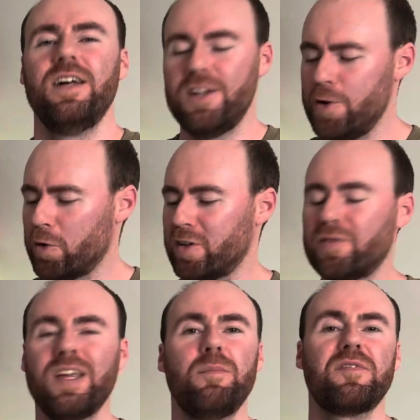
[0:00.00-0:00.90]
Knocks off
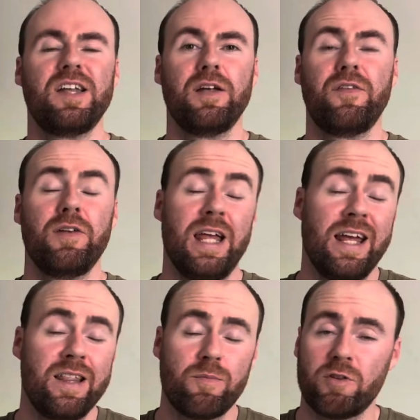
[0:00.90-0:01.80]
10% if I air
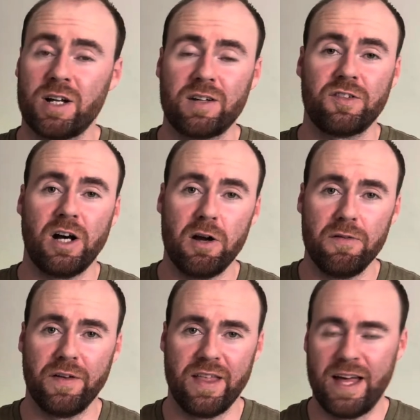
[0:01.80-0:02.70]
the products
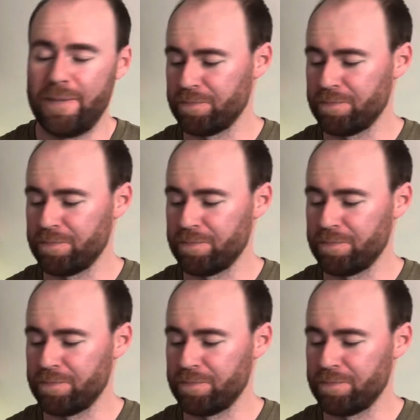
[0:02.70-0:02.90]
over there.